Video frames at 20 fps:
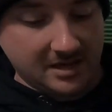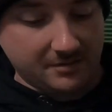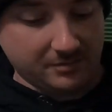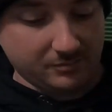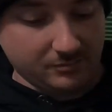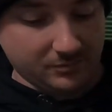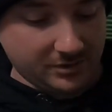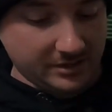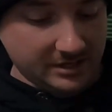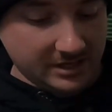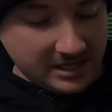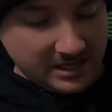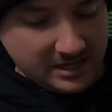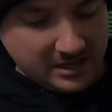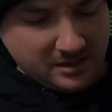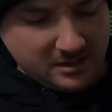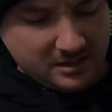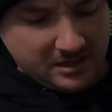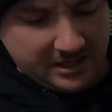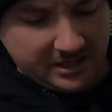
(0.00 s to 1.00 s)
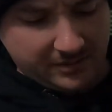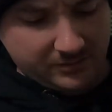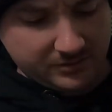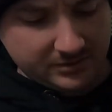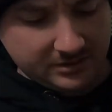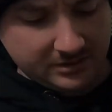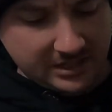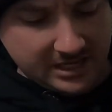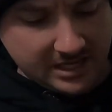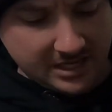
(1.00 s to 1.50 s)
it happened, but I think it
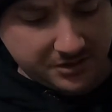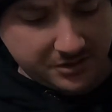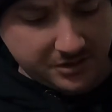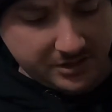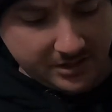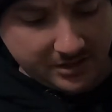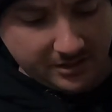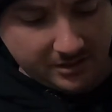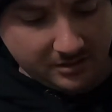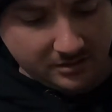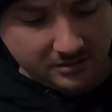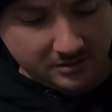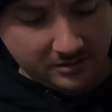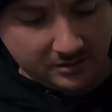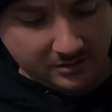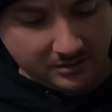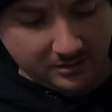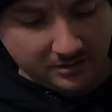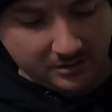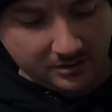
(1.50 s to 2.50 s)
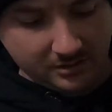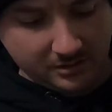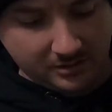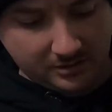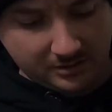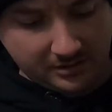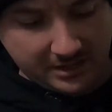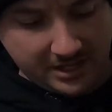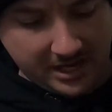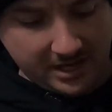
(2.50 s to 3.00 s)
was last year.
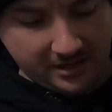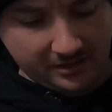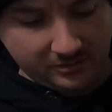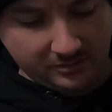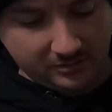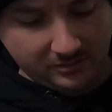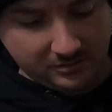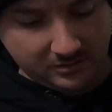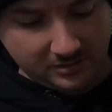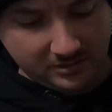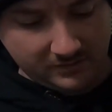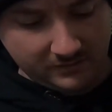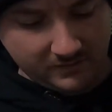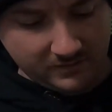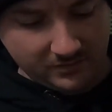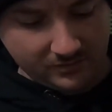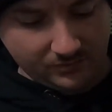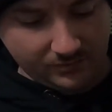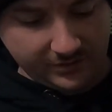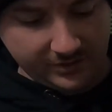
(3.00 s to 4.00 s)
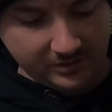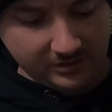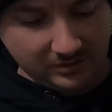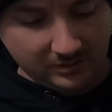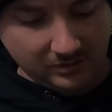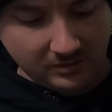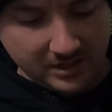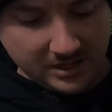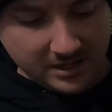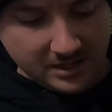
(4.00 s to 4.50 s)
The handle of the
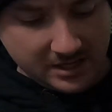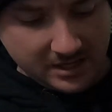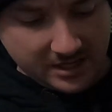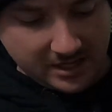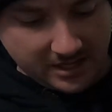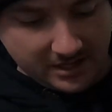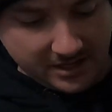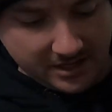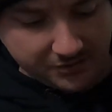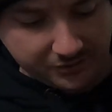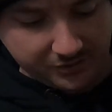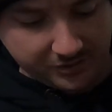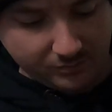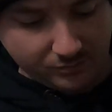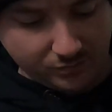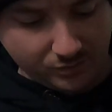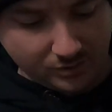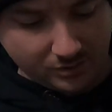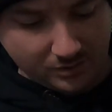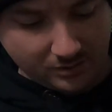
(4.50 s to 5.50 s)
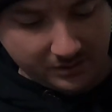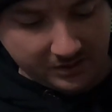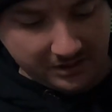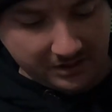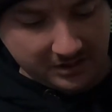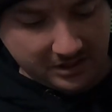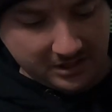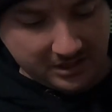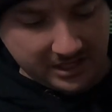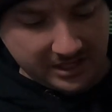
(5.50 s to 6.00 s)
reel had actually broke,
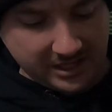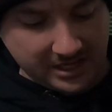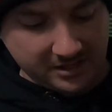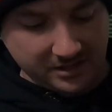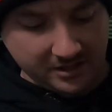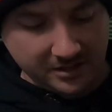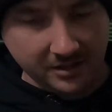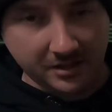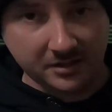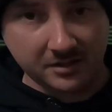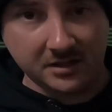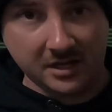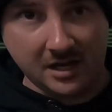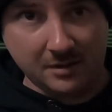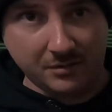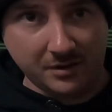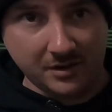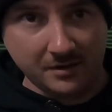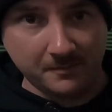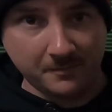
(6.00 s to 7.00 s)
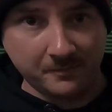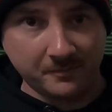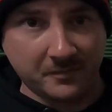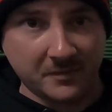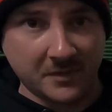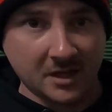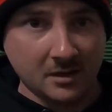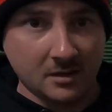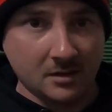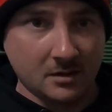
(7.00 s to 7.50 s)
and then I had to duct tape it,
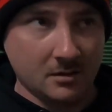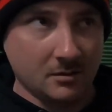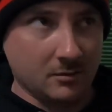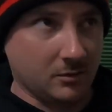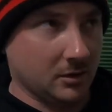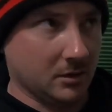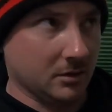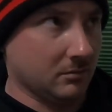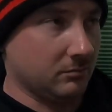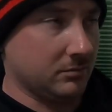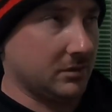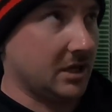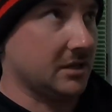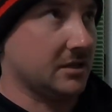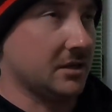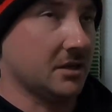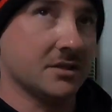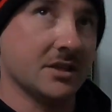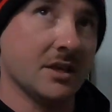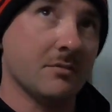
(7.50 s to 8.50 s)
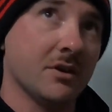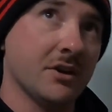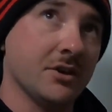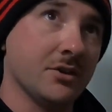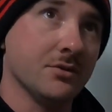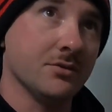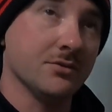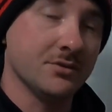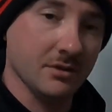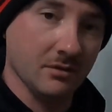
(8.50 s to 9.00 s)
or not duct tape. I
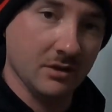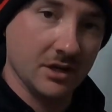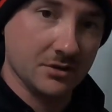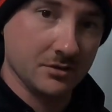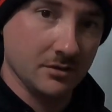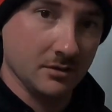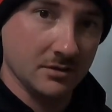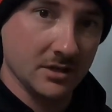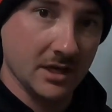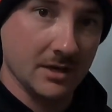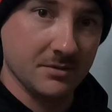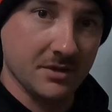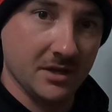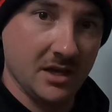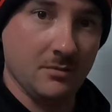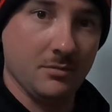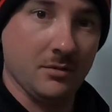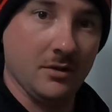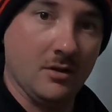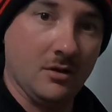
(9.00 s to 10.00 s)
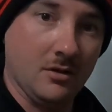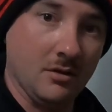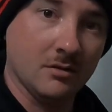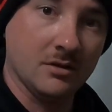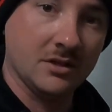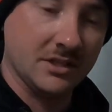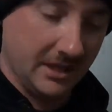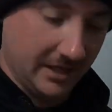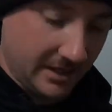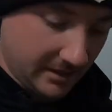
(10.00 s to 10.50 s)
used electrical tape to keep it
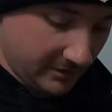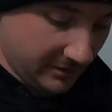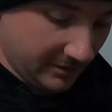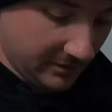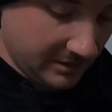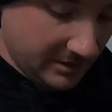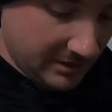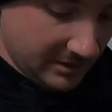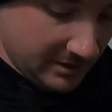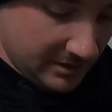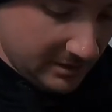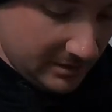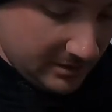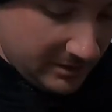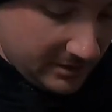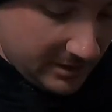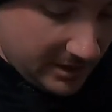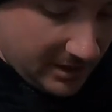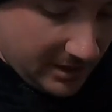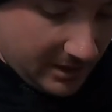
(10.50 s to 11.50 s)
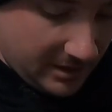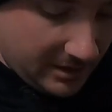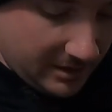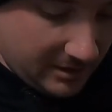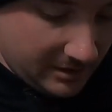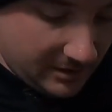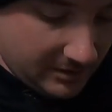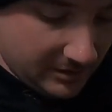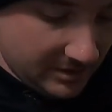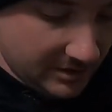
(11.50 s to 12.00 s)
all together,
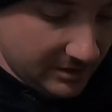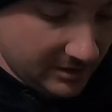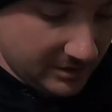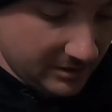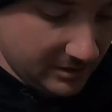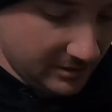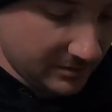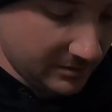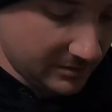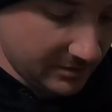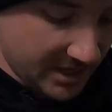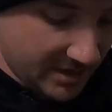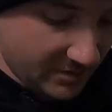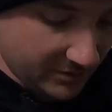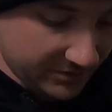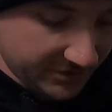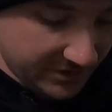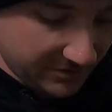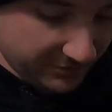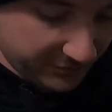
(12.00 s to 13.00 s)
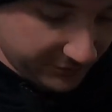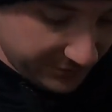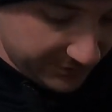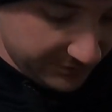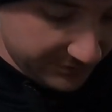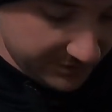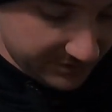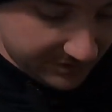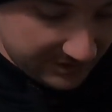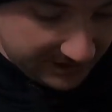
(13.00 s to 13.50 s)
and was able to
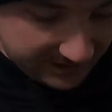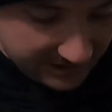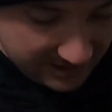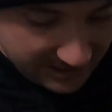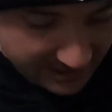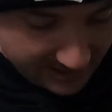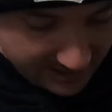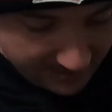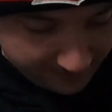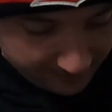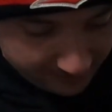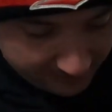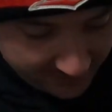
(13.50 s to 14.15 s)
use it like that.